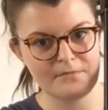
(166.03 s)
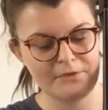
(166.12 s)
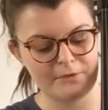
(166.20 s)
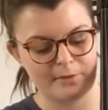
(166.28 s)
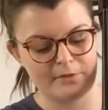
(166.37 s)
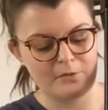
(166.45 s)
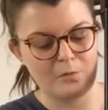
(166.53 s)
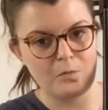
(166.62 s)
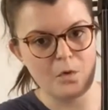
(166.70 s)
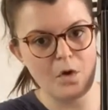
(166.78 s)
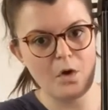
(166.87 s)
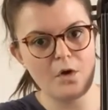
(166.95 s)
So it's
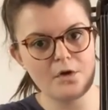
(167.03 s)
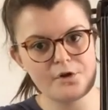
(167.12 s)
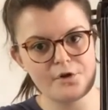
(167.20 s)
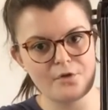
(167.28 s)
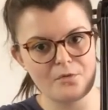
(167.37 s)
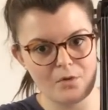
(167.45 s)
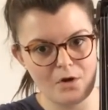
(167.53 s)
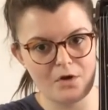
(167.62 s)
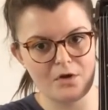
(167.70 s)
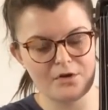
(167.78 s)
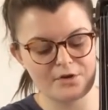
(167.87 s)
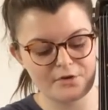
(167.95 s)
walk, walk,
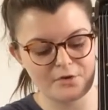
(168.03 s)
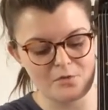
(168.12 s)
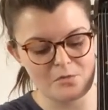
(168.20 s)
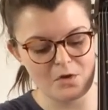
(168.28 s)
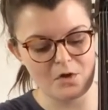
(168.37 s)
walk.